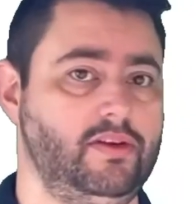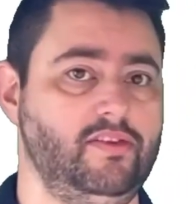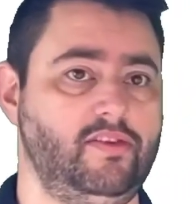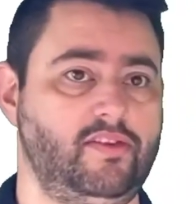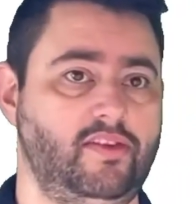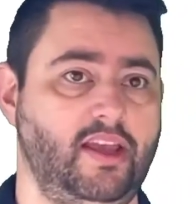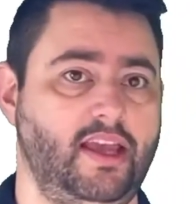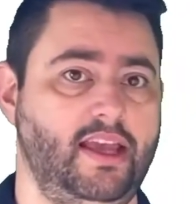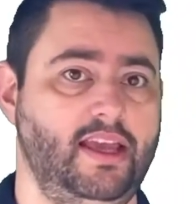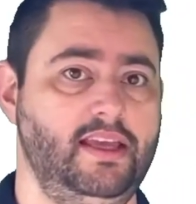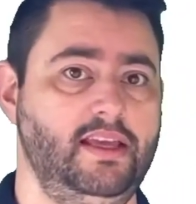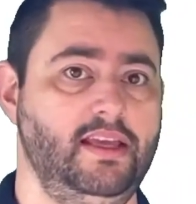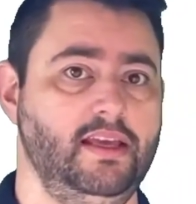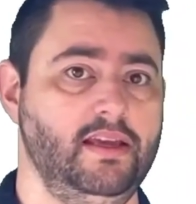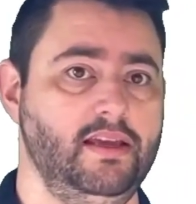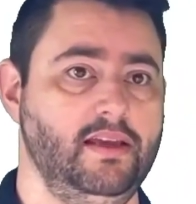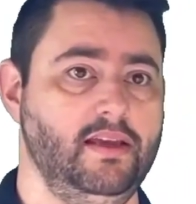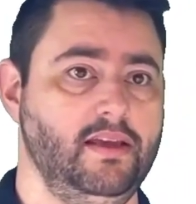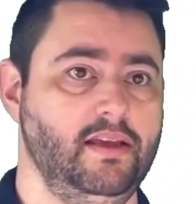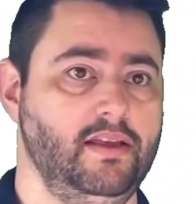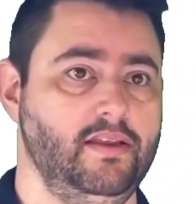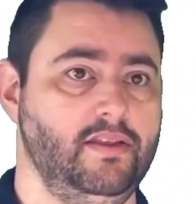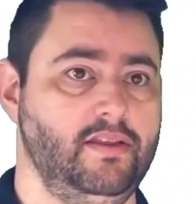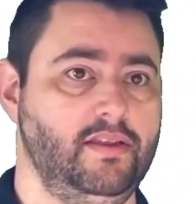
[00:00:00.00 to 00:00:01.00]
see
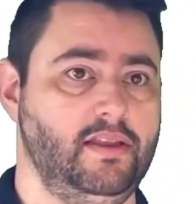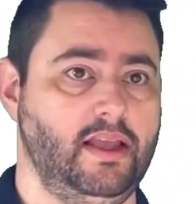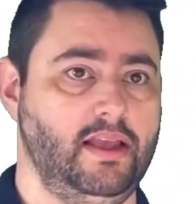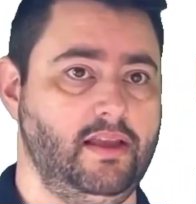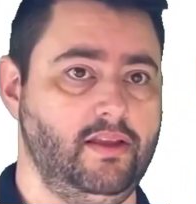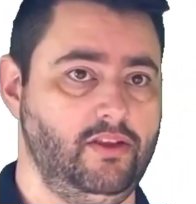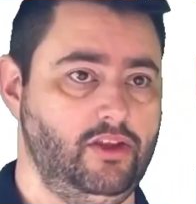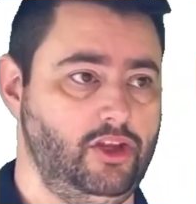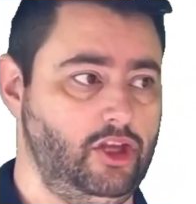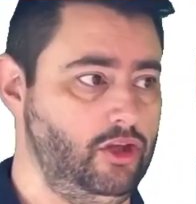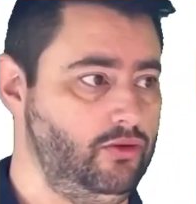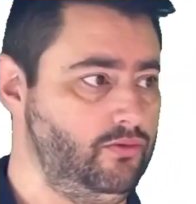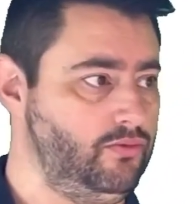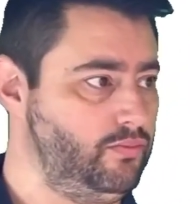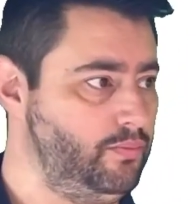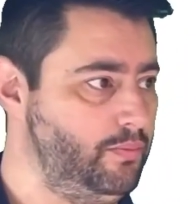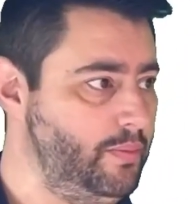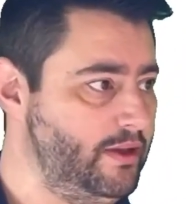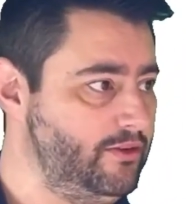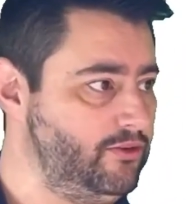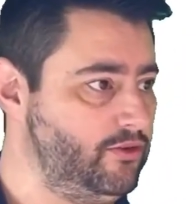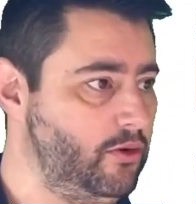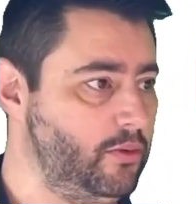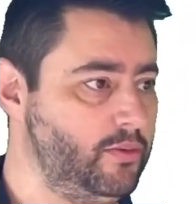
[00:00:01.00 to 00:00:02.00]
that you
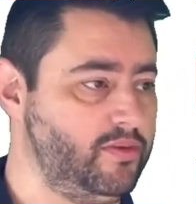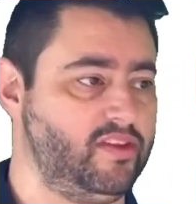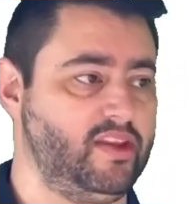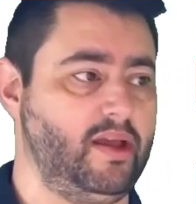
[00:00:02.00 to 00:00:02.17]
measure up to that